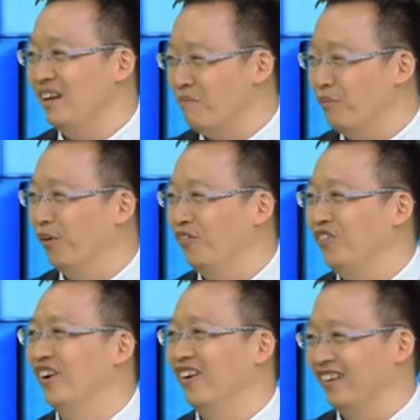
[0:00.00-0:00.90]

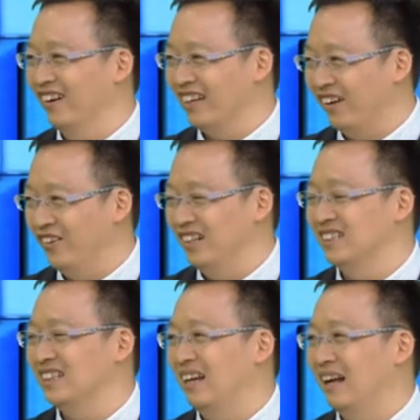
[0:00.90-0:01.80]
improve your
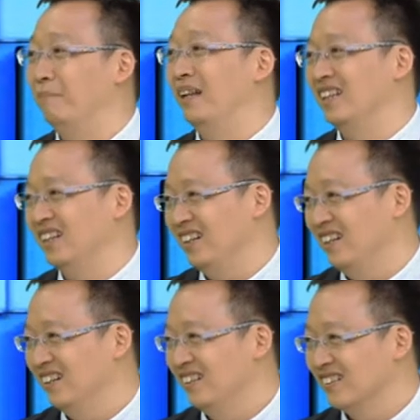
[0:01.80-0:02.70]
governance ability.